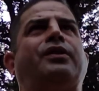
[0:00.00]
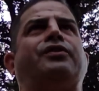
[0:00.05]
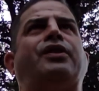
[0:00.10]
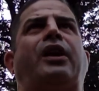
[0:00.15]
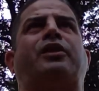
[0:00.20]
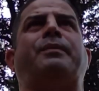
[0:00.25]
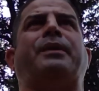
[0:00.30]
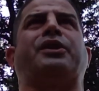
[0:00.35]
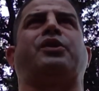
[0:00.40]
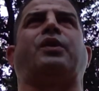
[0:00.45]

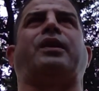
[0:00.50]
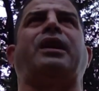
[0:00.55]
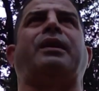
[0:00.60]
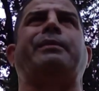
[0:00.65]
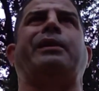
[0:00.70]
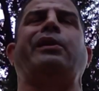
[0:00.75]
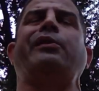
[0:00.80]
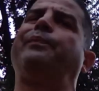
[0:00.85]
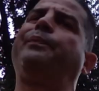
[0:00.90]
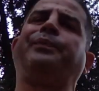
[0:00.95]
documentary came
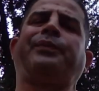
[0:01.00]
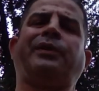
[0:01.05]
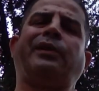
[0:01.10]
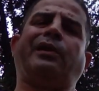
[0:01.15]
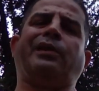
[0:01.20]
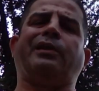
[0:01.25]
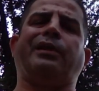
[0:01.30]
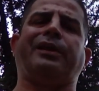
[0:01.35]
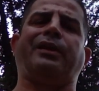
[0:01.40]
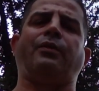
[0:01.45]
out,
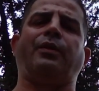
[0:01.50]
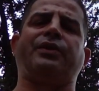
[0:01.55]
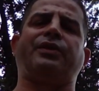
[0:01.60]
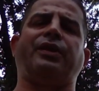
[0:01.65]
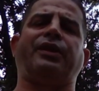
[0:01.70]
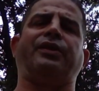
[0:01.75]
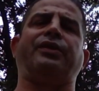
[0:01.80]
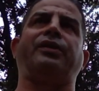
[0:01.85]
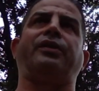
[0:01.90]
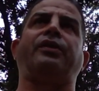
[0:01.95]
like, it
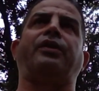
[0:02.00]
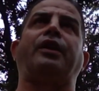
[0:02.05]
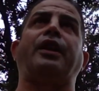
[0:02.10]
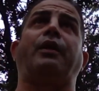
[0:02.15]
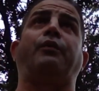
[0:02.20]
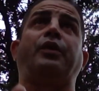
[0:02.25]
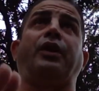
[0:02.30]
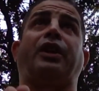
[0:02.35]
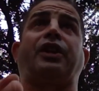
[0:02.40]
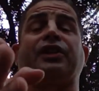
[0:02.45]
wasn't in there. And I
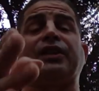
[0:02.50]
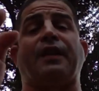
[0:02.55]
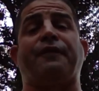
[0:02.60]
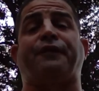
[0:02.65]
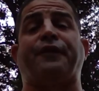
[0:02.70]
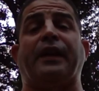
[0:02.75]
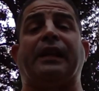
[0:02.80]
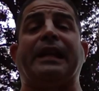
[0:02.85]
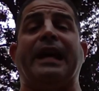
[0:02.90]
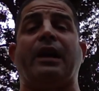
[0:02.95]
realized because they
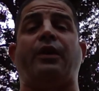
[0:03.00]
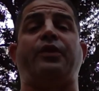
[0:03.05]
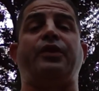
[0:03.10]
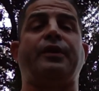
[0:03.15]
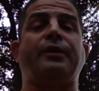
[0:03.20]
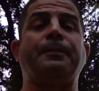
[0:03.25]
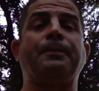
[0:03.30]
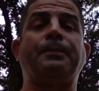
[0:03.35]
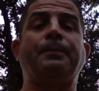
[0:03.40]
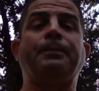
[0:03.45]
fell out.
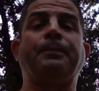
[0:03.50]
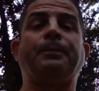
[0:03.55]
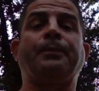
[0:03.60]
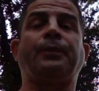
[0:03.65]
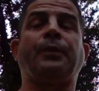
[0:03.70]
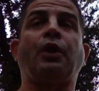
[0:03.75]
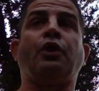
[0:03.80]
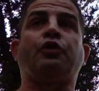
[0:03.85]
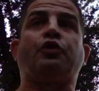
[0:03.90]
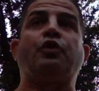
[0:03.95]

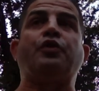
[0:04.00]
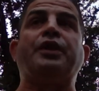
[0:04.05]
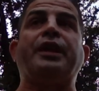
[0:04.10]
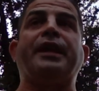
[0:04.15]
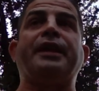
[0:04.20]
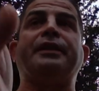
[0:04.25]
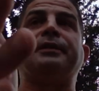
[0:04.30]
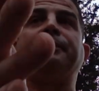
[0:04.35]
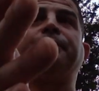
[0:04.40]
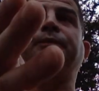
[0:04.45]
So
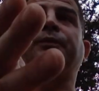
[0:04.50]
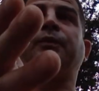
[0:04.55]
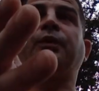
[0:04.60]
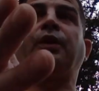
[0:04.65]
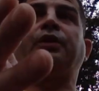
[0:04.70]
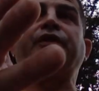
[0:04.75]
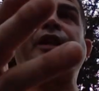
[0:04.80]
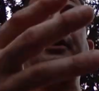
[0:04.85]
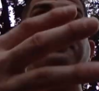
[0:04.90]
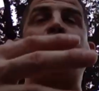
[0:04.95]
then
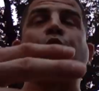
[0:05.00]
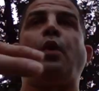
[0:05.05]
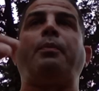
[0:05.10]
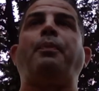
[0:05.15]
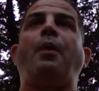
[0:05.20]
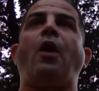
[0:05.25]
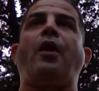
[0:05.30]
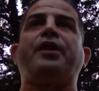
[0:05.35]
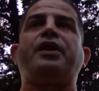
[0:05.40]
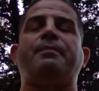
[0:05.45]
they threw a
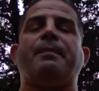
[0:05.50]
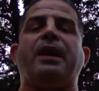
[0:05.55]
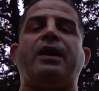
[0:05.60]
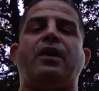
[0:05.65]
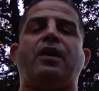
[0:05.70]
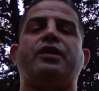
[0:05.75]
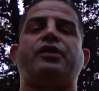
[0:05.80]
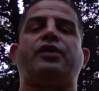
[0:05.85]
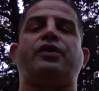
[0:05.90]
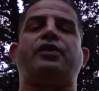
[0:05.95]
party in my
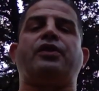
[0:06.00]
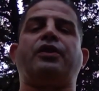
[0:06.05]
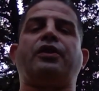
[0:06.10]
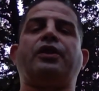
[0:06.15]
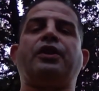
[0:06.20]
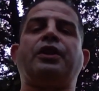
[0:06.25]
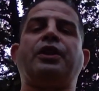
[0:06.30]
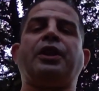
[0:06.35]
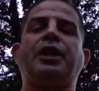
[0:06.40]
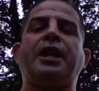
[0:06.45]
honor.
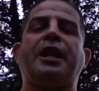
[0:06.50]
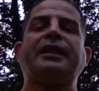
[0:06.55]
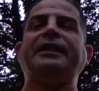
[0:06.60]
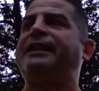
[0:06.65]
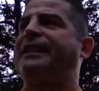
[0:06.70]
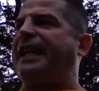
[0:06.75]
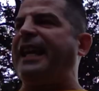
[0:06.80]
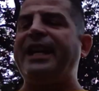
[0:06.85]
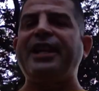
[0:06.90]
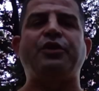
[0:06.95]
The
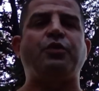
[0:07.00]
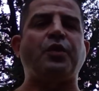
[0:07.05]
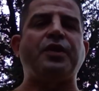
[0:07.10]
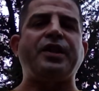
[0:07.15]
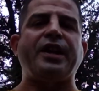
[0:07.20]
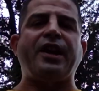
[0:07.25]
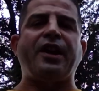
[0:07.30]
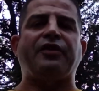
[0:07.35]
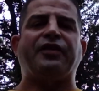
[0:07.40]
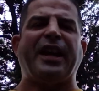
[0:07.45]
kids were
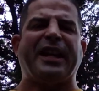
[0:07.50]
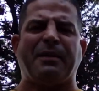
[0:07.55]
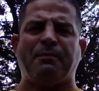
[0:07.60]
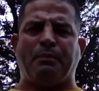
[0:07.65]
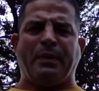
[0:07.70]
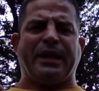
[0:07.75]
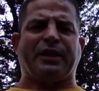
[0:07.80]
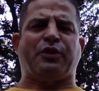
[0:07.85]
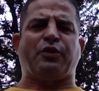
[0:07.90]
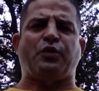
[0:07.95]
there taking
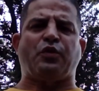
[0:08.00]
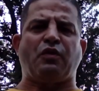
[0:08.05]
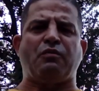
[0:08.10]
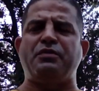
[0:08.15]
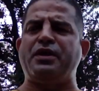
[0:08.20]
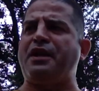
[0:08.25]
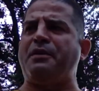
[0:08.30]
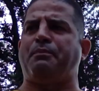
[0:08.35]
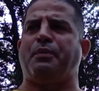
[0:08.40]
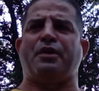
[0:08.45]
pictures with
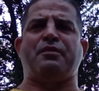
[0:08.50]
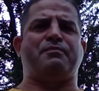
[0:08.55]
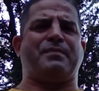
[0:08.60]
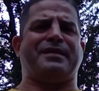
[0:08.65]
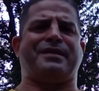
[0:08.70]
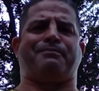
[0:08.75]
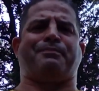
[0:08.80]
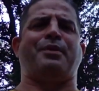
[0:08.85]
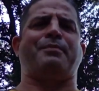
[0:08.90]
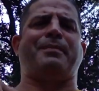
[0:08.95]
me, putting
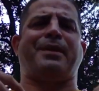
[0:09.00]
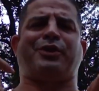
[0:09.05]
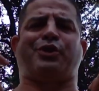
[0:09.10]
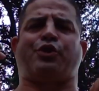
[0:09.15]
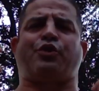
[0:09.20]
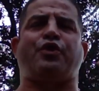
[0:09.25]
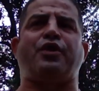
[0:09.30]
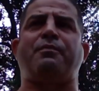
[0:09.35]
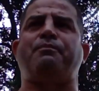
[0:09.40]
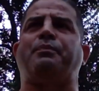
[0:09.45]
my shirt on